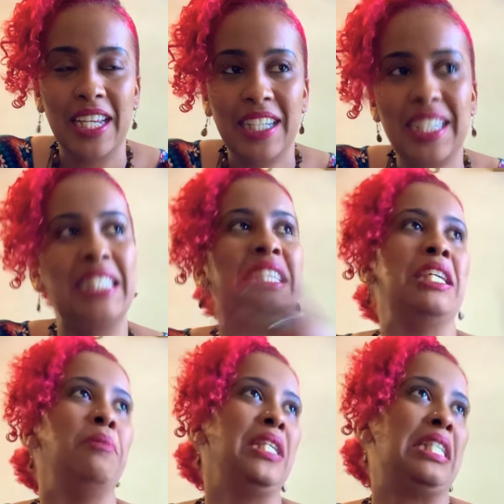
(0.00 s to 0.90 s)
Just
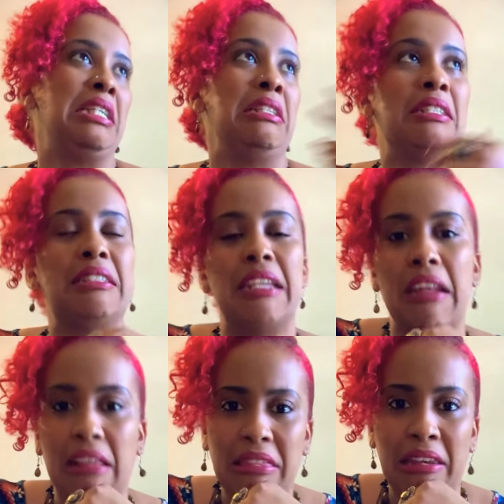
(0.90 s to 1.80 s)
give me Jesus and
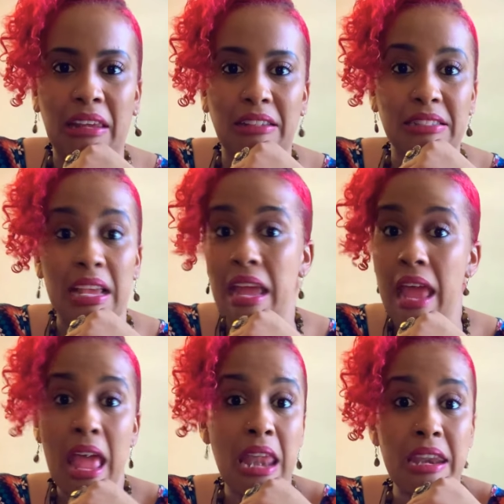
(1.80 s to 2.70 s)
nothing else.
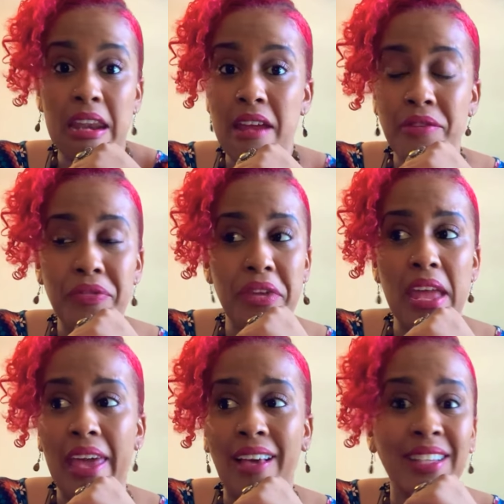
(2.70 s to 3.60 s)
And then
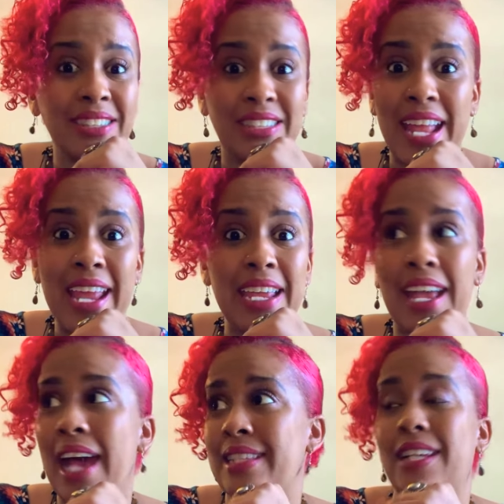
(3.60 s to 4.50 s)
everything else ain't
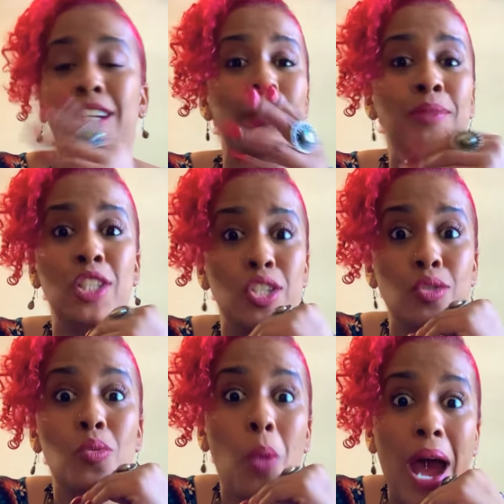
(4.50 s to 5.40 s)
got to come to you.
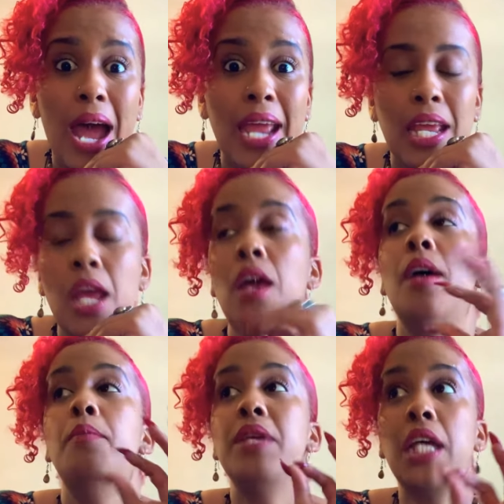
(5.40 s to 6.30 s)
Why?
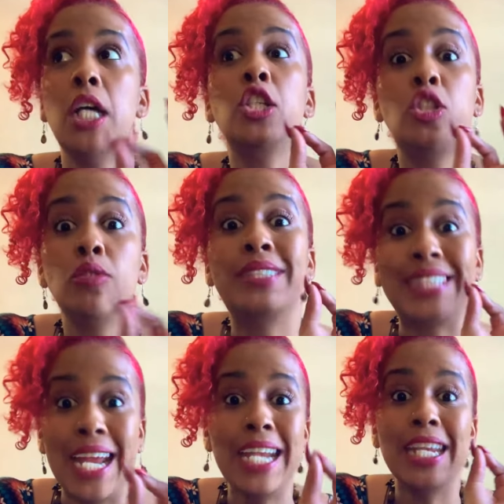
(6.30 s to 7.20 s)
Because you
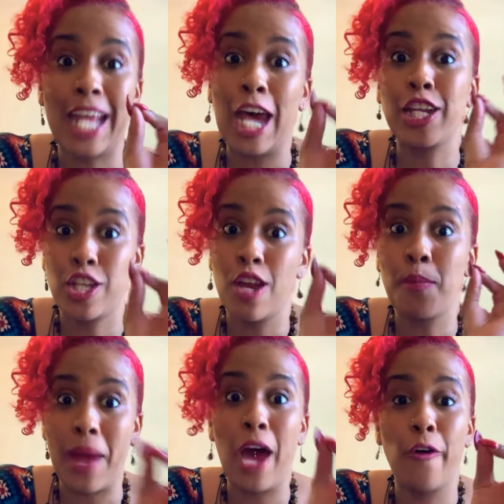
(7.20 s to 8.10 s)
stated out of your
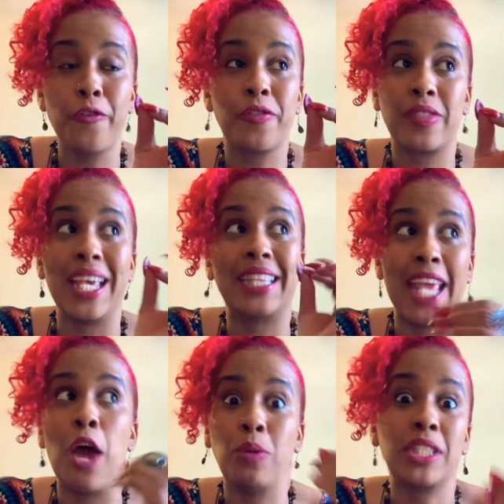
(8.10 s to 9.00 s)
mouth that
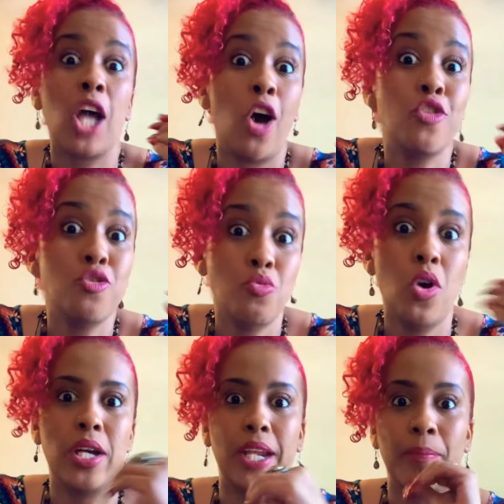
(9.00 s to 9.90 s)
that was all you
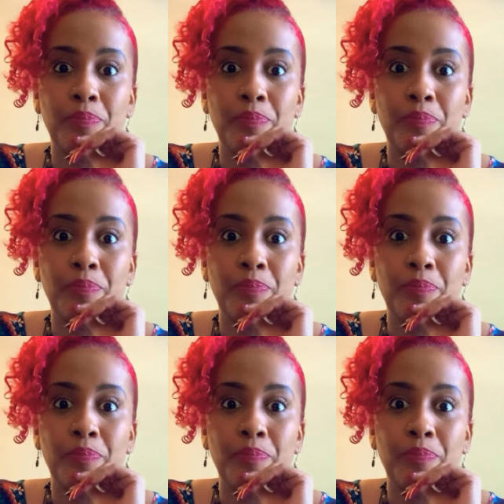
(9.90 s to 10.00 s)
wanted.